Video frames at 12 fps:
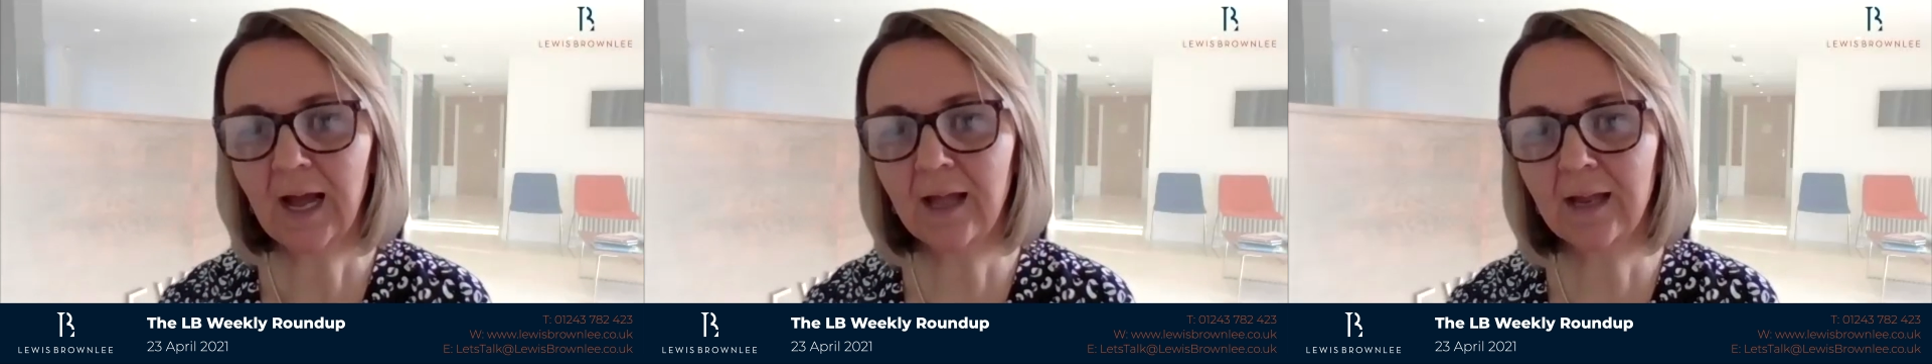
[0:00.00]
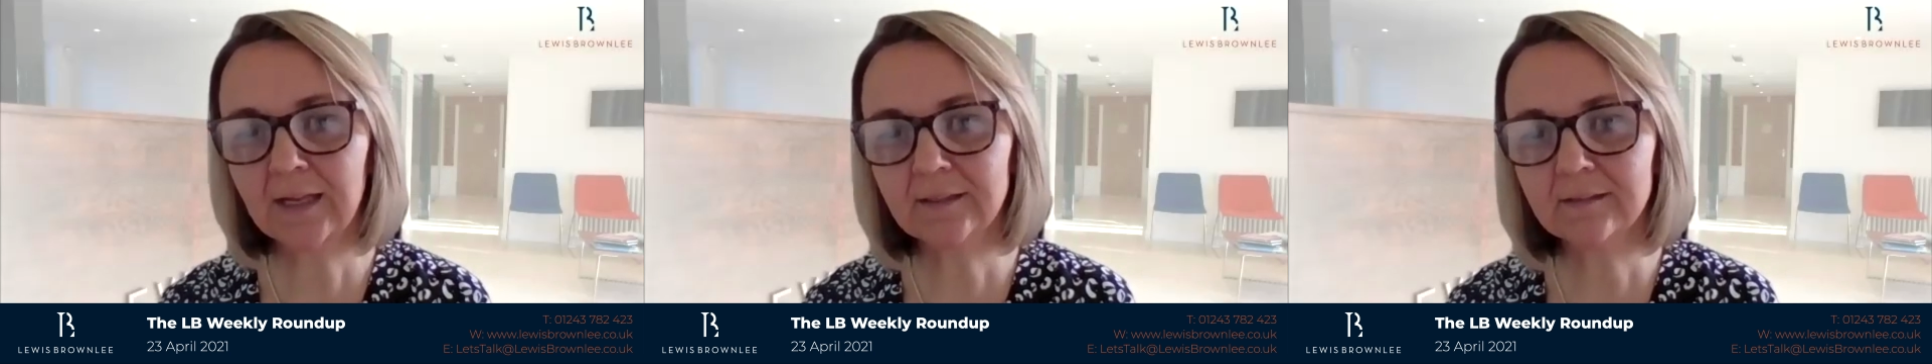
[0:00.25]

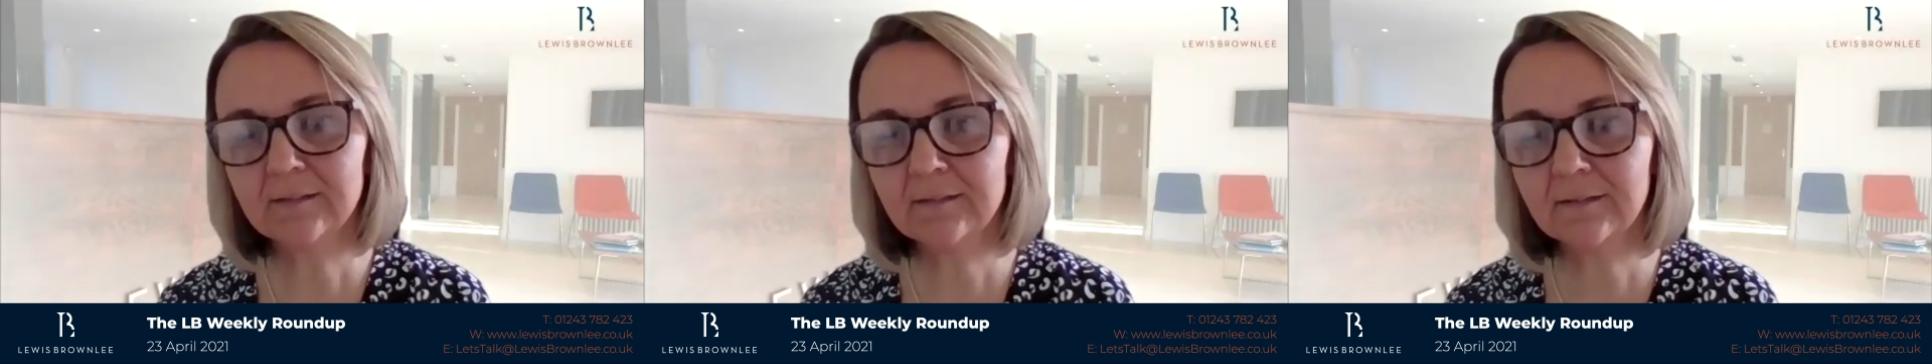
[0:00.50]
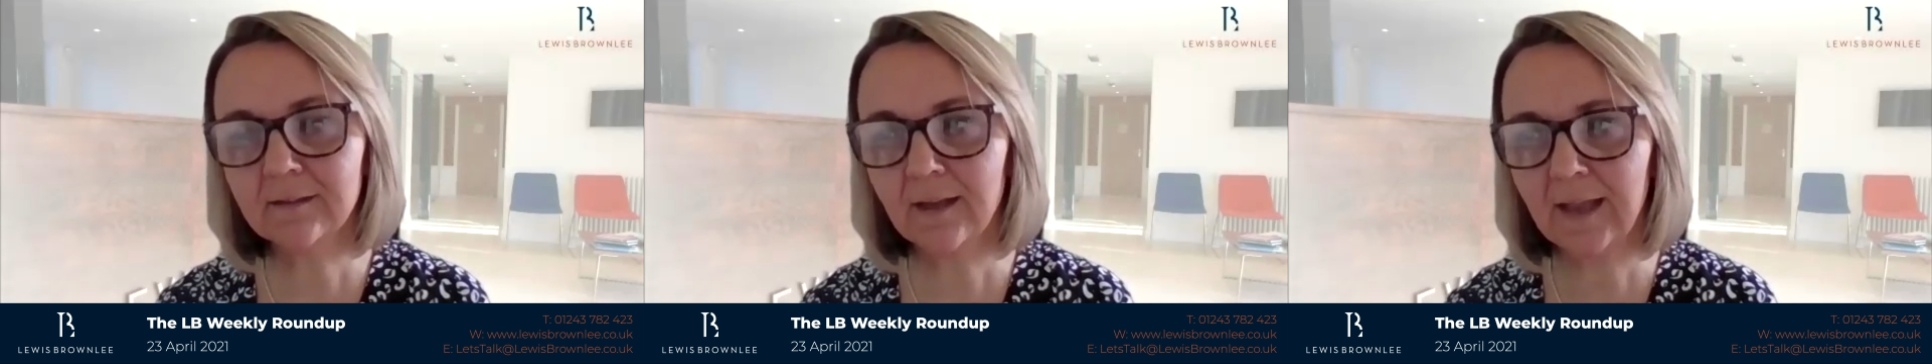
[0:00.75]

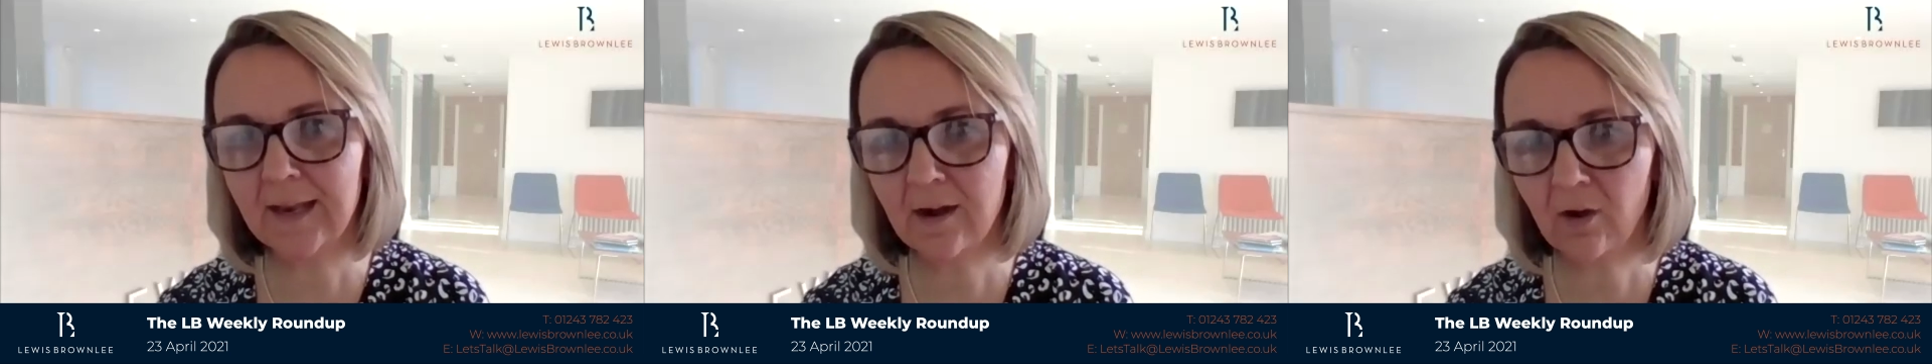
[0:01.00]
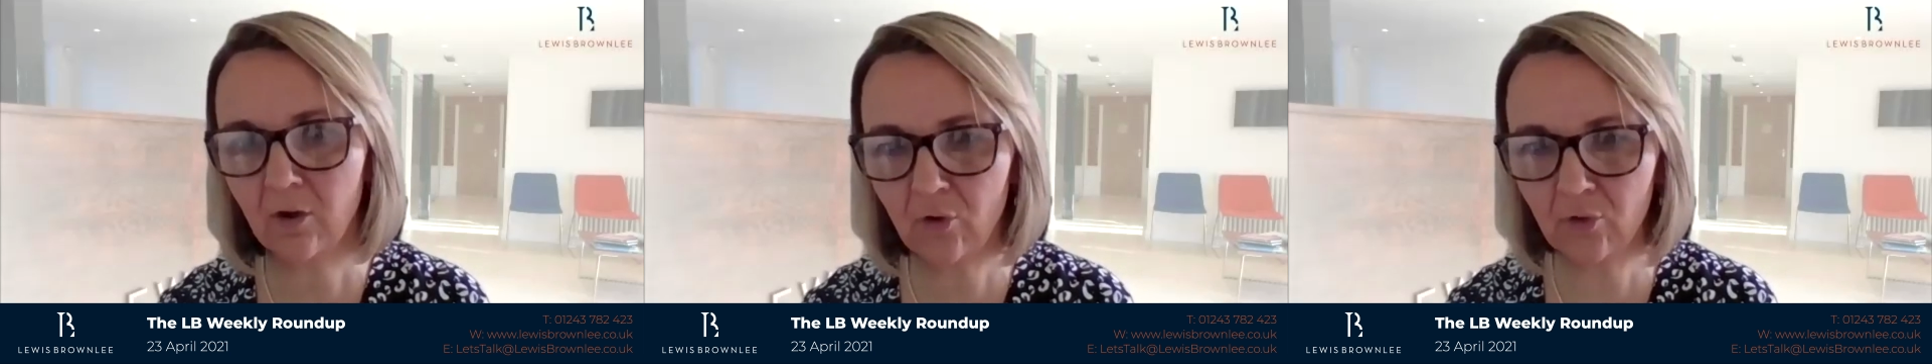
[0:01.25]
And
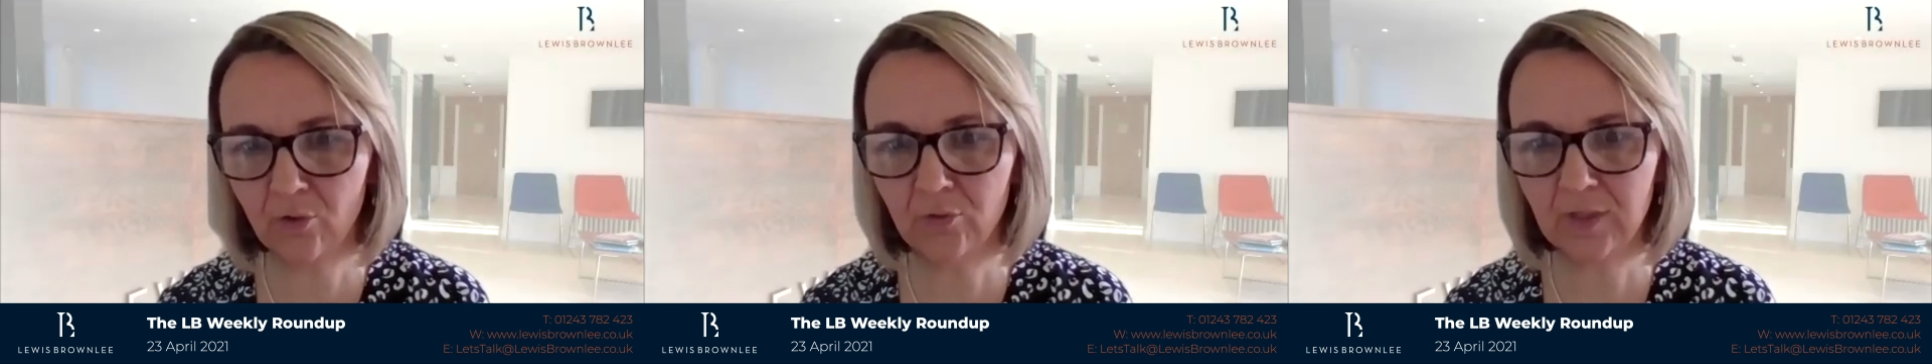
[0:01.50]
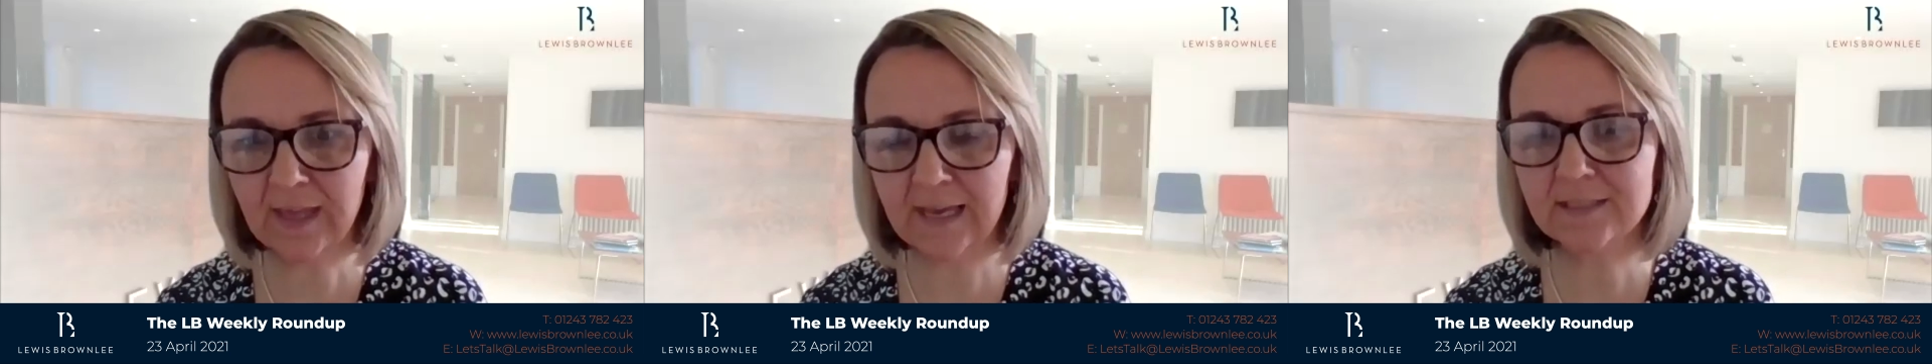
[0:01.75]
in all
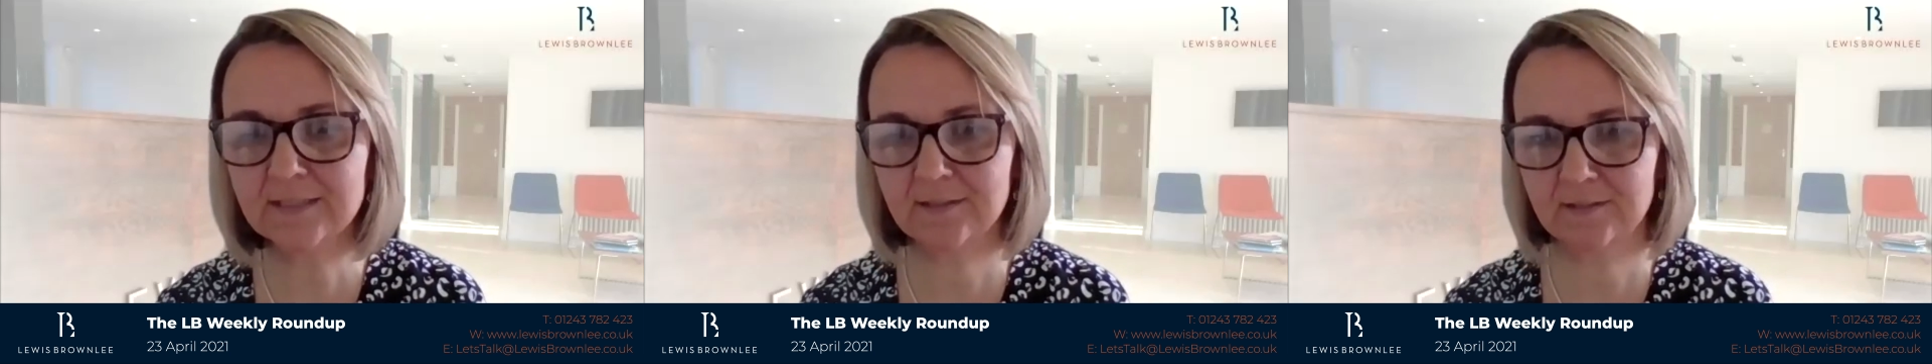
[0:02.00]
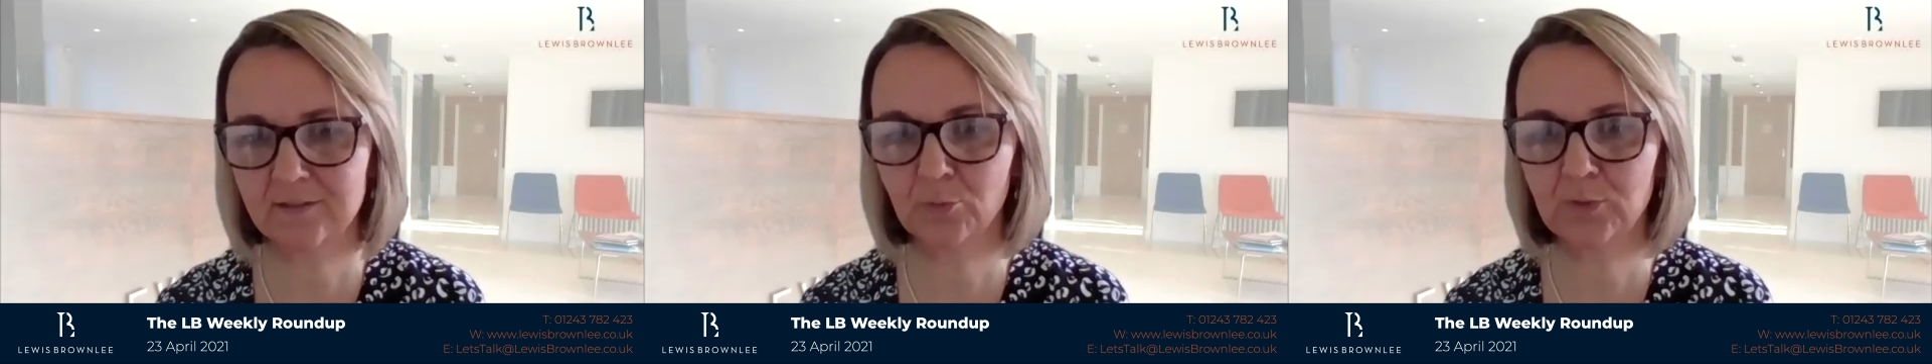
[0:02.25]
the
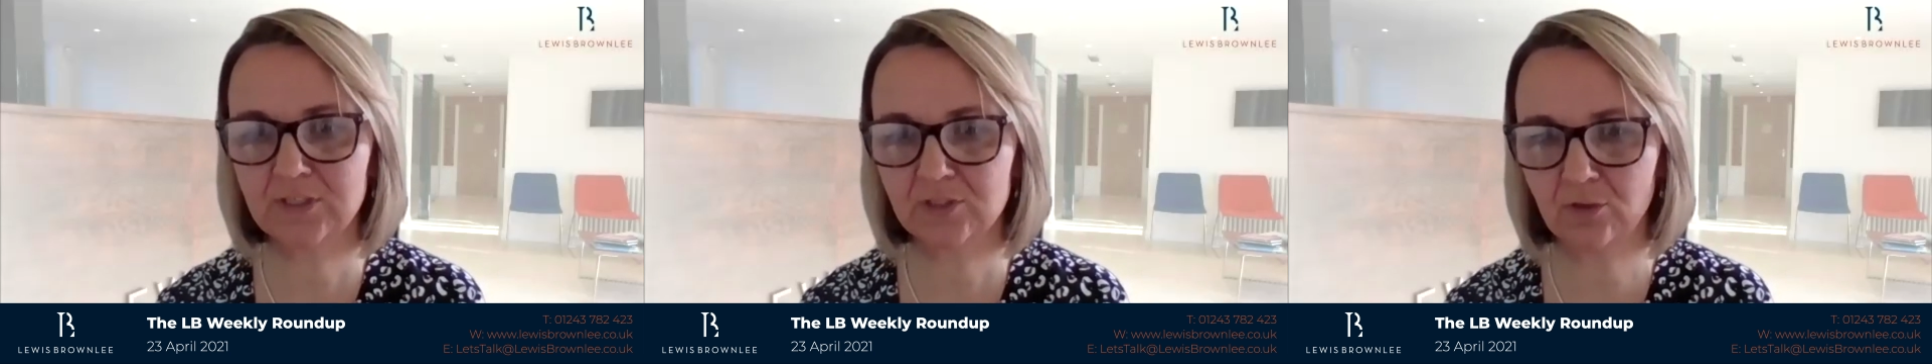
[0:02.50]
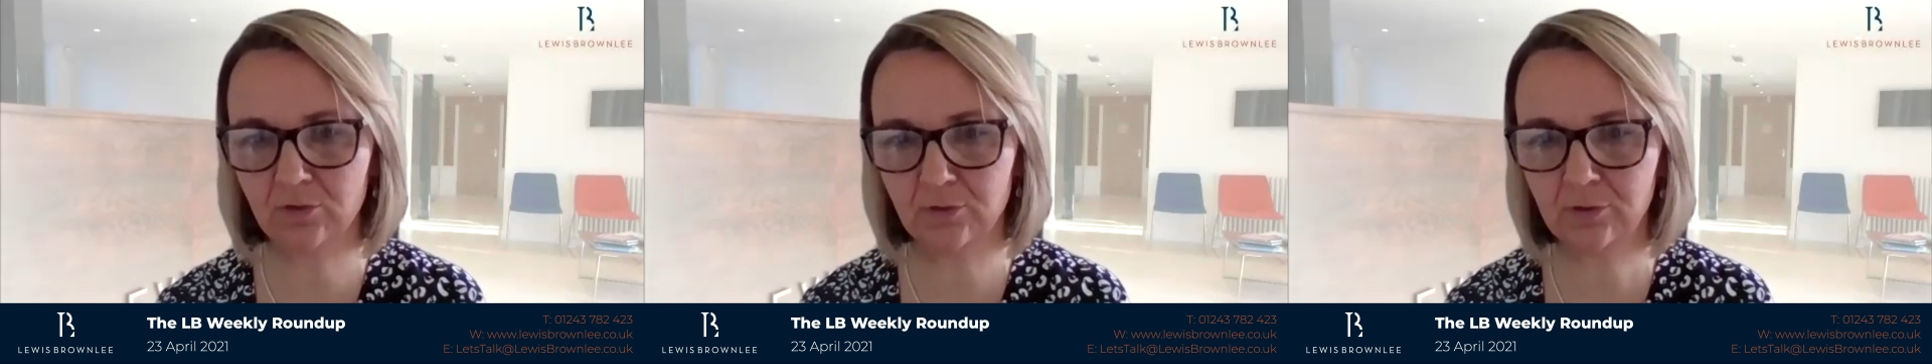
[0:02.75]
cases that we
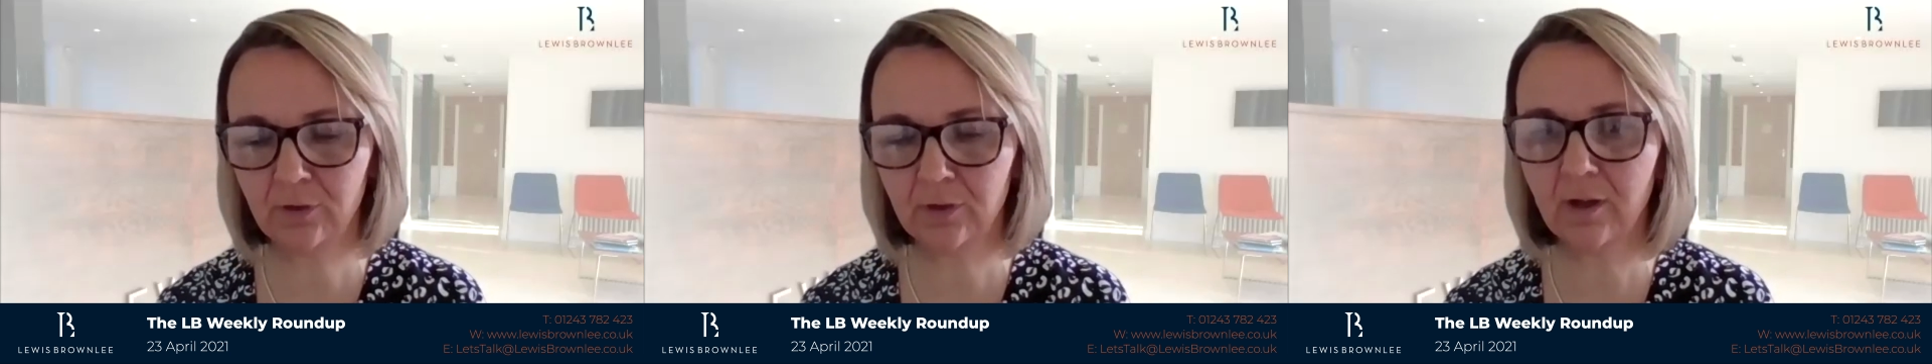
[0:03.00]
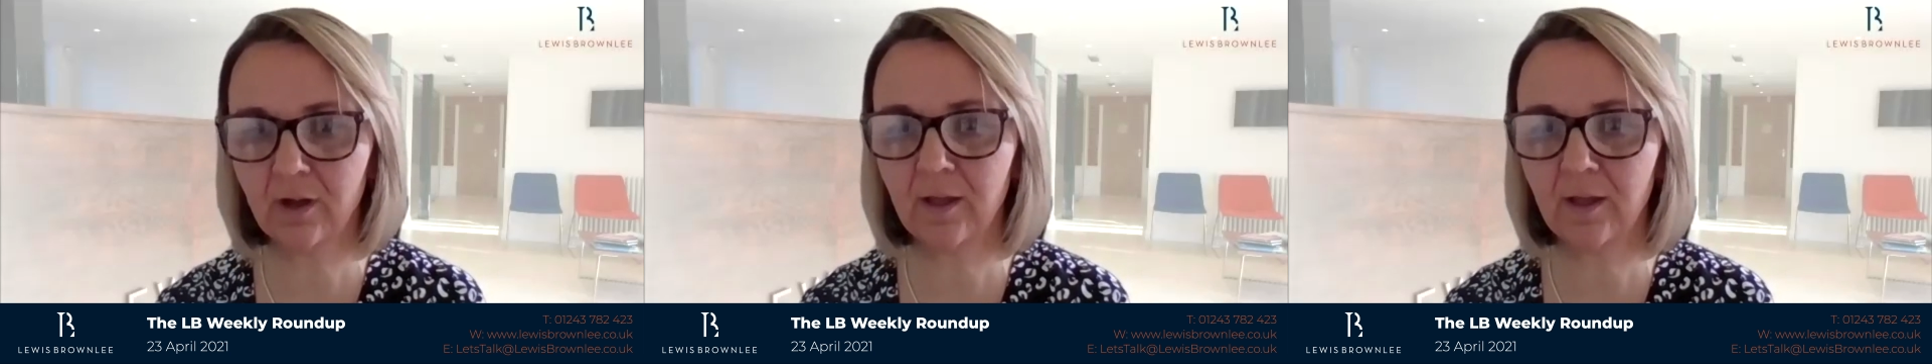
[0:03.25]
saw,